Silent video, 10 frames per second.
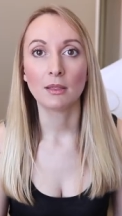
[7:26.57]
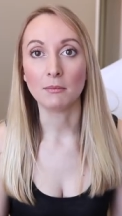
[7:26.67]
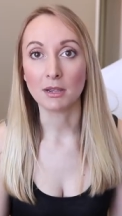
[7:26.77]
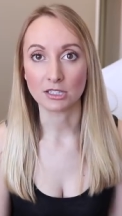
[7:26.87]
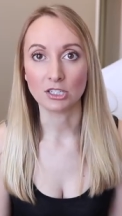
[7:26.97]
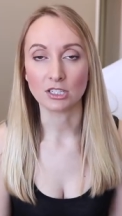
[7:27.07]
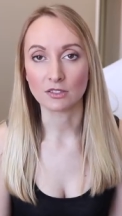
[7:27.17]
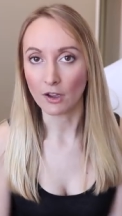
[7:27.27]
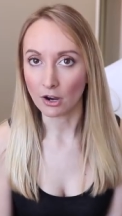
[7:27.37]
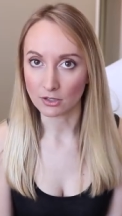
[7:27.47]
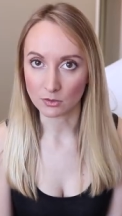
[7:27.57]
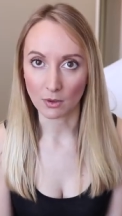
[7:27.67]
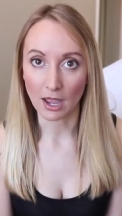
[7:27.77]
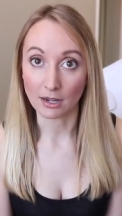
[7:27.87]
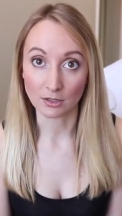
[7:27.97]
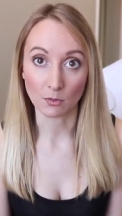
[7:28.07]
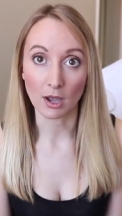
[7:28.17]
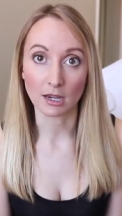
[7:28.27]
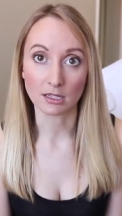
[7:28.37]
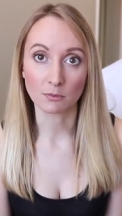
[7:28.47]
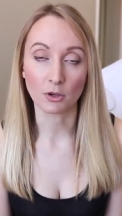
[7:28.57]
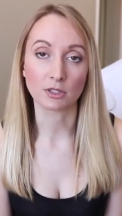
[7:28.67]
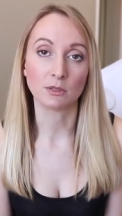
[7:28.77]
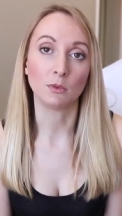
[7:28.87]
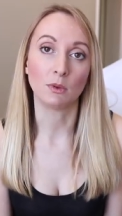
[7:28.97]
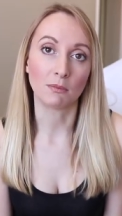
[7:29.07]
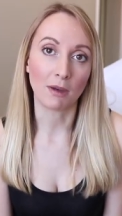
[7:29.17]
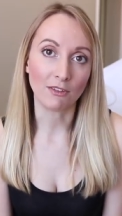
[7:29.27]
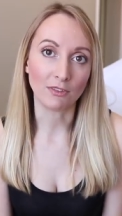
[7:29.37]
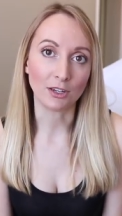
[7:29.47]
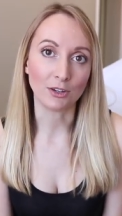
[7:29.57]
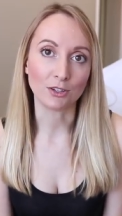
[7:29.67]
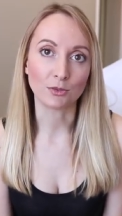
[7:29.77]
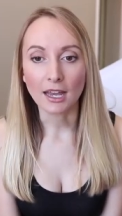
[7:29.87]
the message as far as and as wide as possible with my videos.